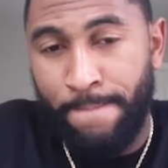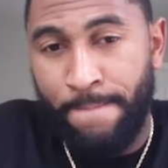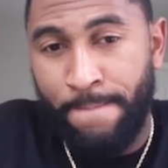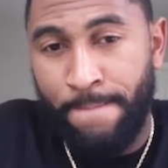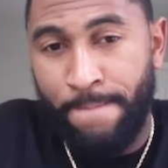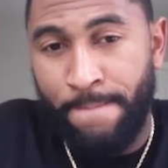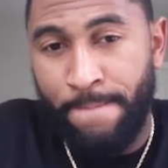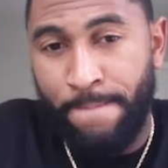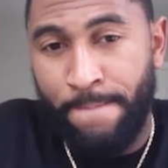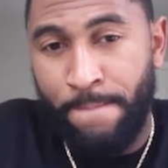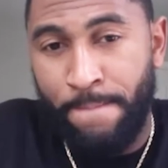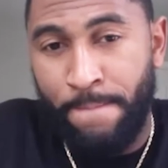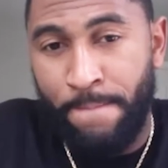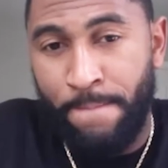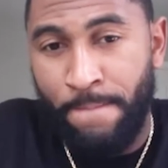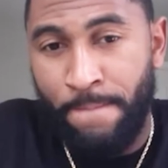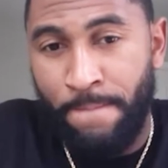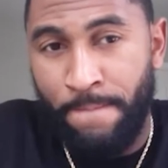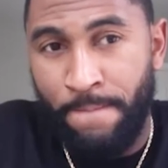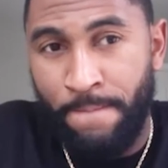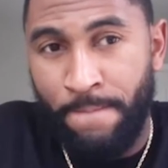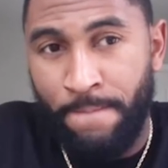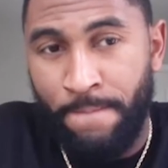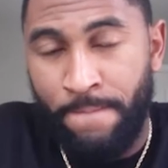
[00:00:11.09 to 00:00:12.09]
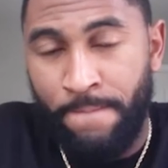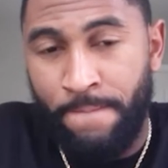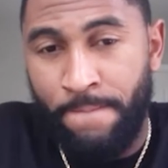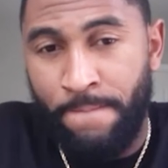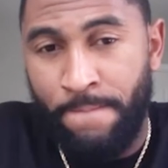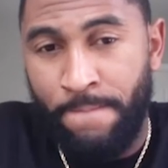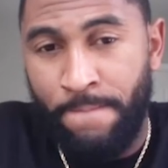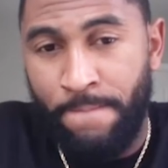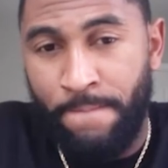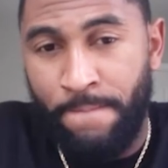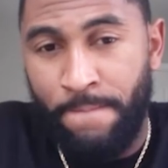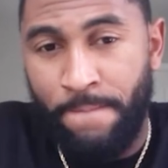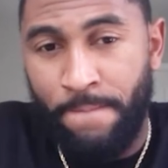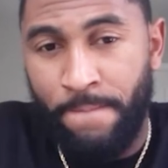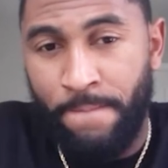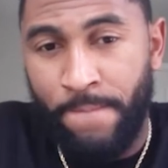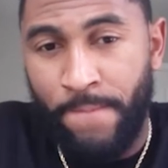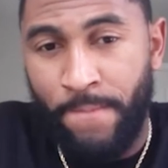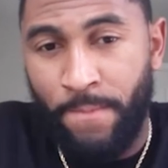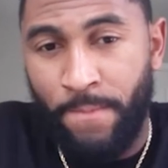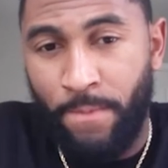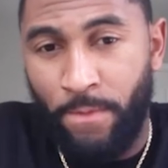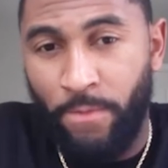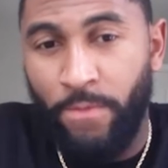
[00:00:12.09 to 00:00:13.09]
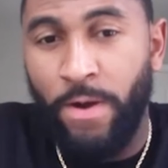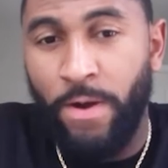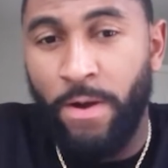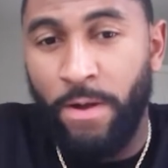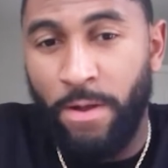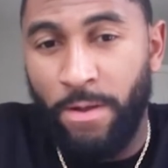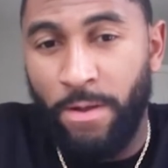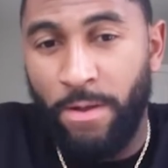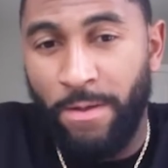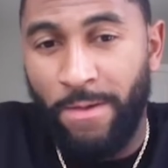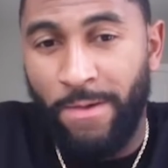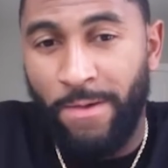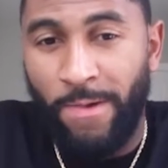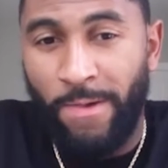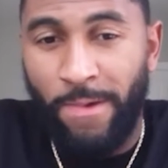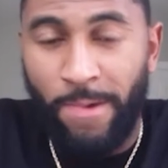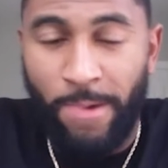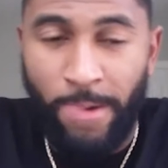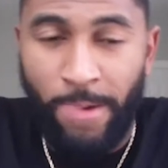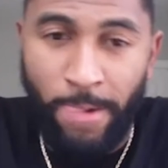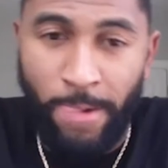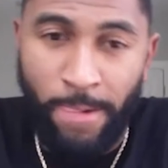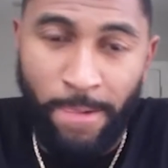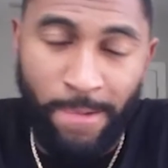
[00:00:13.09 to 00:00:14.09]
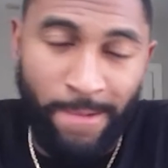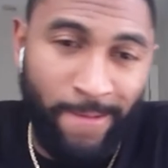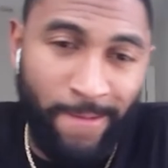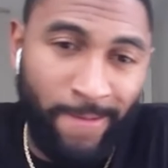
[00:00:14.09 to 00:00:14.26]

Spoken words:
This person isn't speaking.